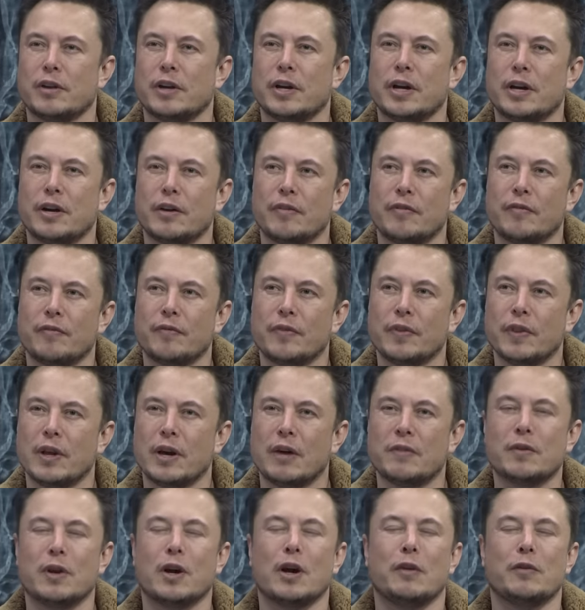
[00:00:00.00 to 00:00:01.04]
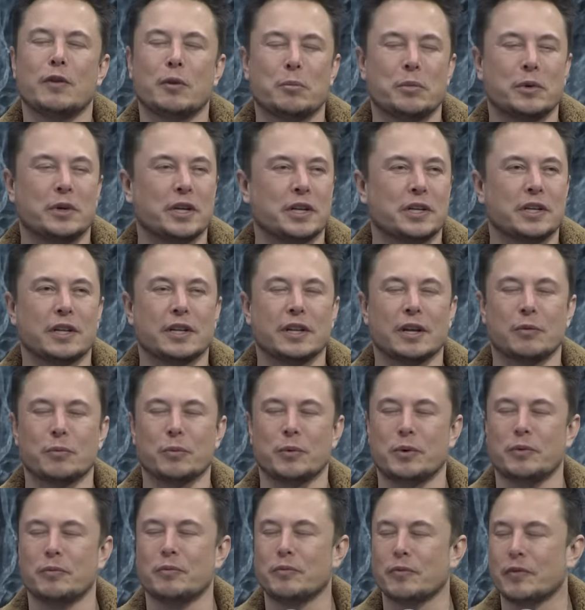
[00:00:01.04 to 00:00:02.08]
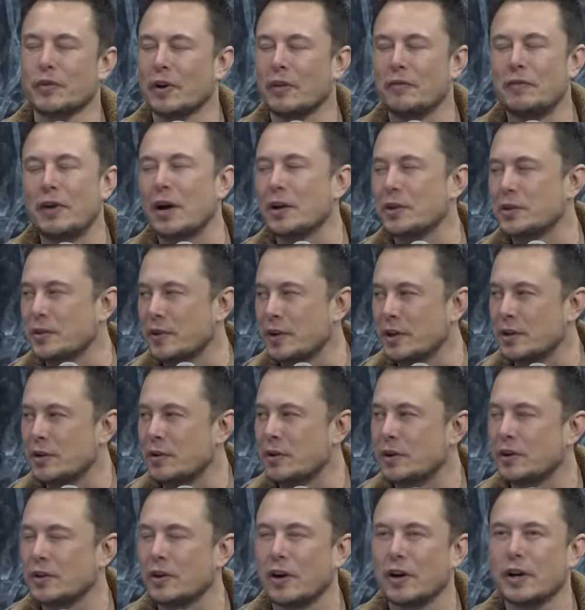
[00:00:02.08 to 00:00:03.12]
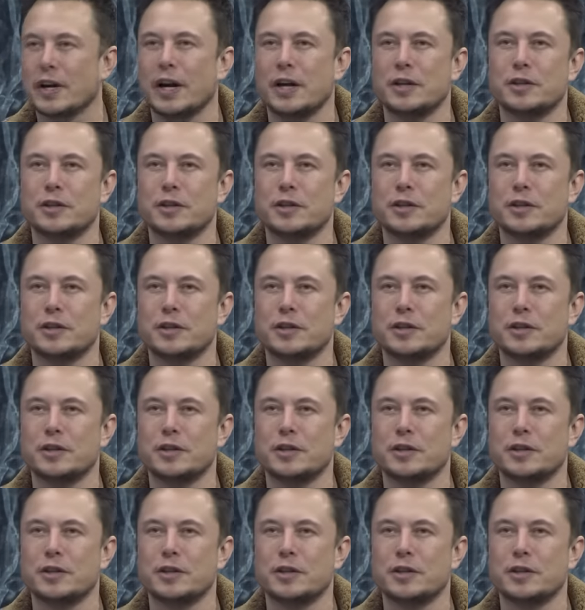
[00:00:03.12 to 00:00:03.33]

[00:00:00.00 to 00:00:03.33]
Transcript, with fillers: Um, I'm not I'm not predicting that we're about to enter Dark